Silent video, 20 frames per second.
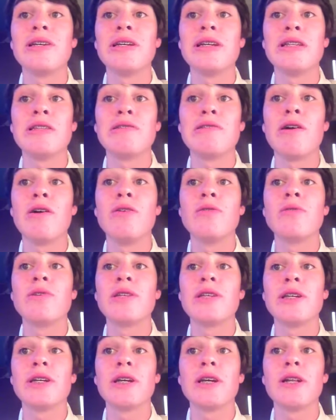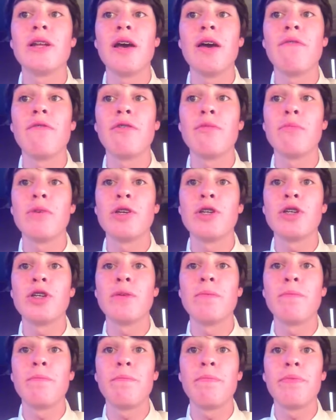its own ticket of
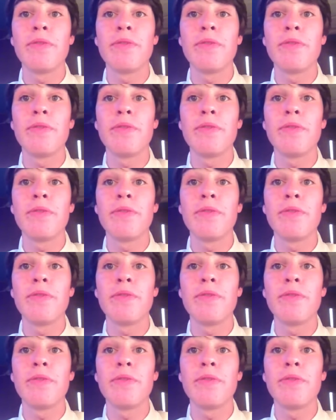admission.